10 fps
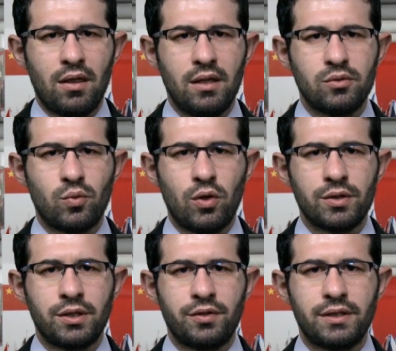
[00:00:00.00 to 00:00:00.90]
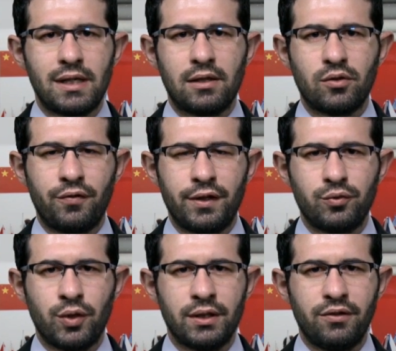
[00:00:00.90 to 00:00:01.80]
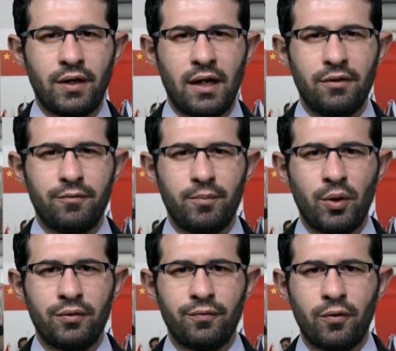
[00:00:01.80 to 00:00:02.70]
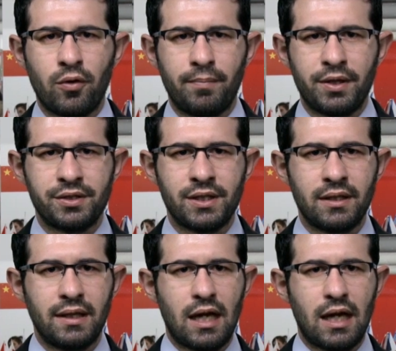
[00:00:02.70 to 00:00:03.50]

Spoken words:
This was a result of a 25.4%